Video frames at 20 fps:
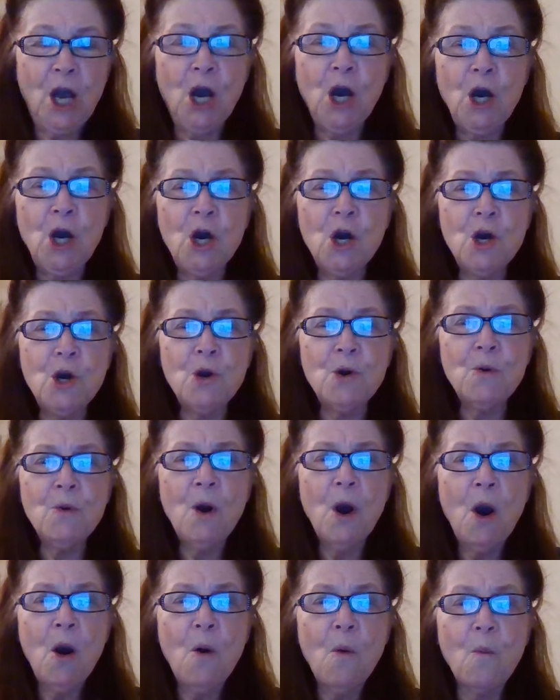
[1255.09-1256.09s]
Who
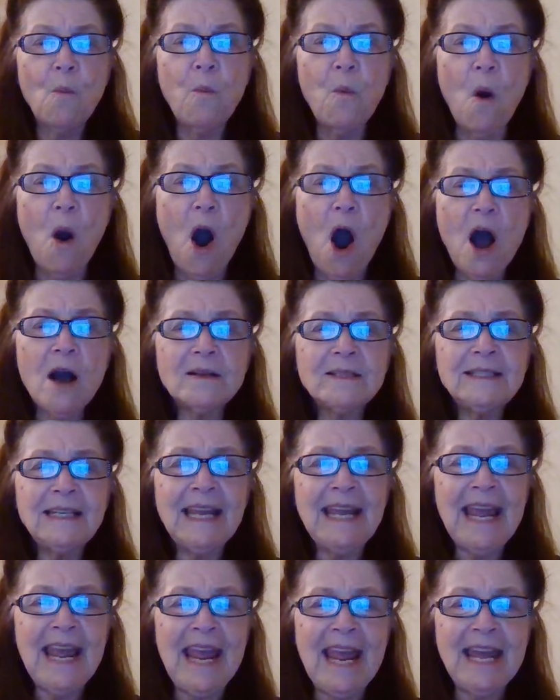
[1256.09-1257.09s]
walk
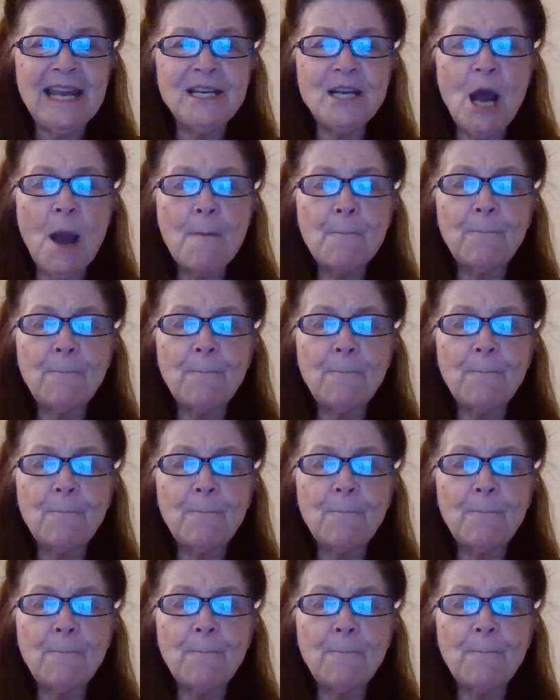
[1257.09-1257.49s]
in